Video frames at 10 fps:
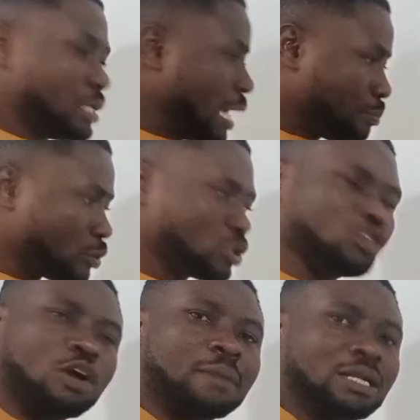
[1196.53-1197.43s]
Their
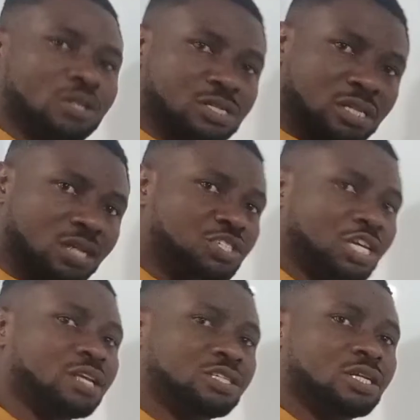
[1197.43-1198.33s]
proton number does not
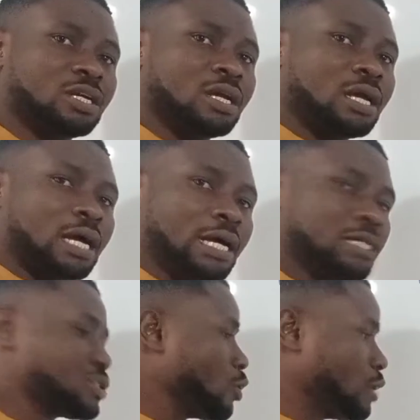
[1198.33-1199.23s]
change.
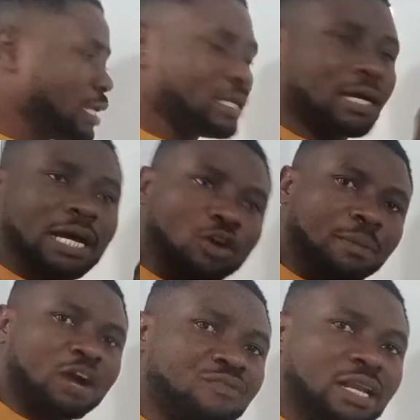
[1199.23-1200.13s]
It's only the
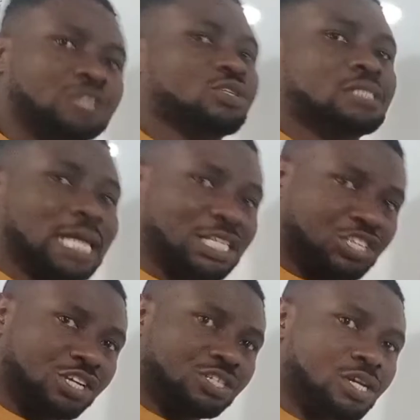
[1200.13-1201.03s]
number electrons that
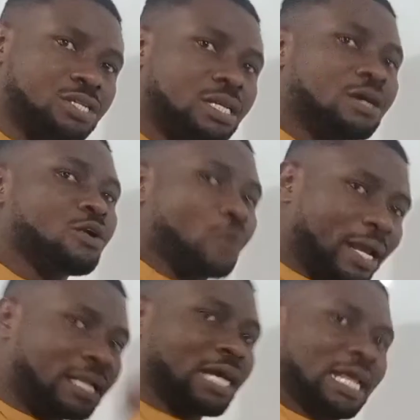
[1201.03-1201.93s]
changes
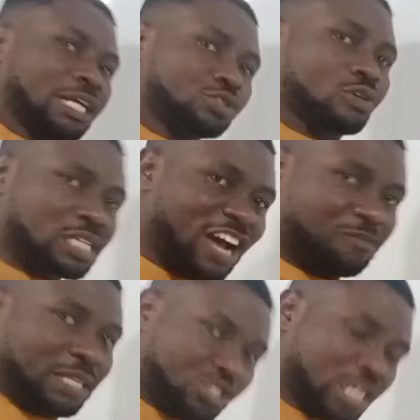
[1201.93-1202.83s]
when electrons have
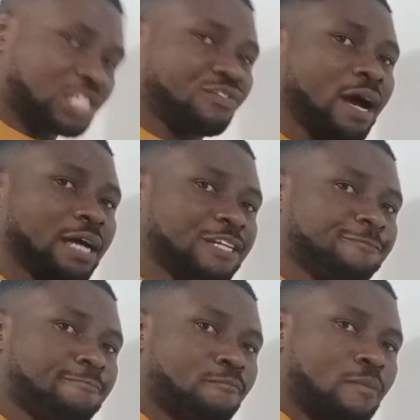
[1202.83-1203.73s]
been transferred.
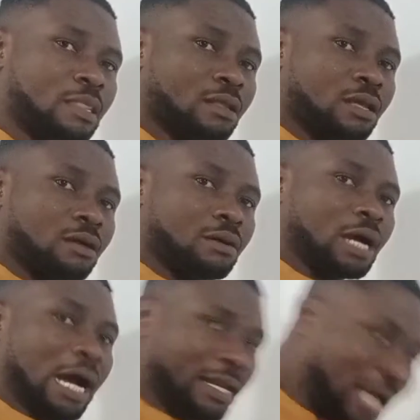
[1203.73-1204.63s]

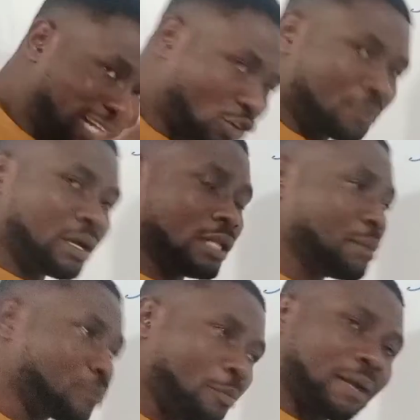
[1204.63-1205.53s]
And the atomic,
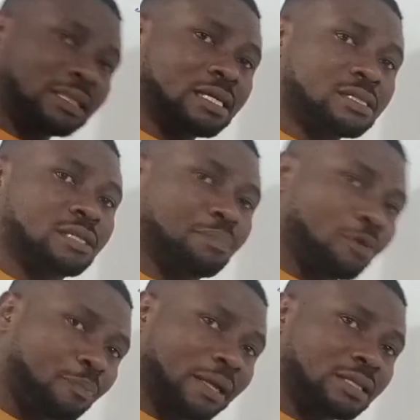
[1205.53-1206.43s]
the
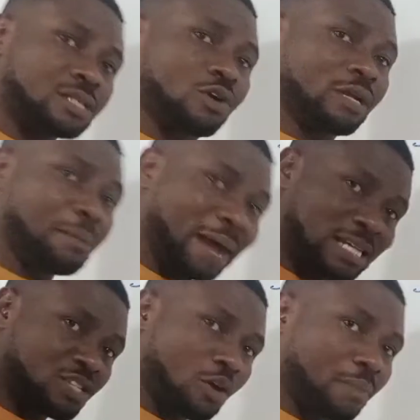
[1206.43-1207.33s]
properties or the
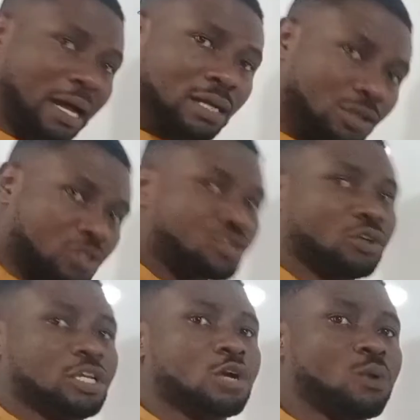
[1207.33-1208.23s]
mass number does
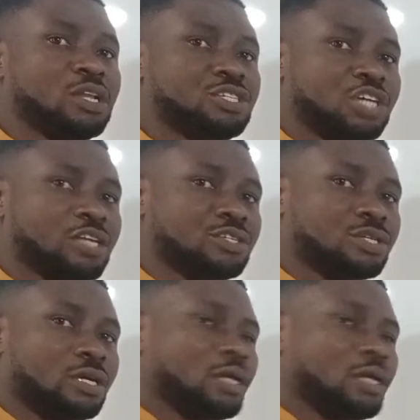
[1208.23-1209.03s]
not equally change.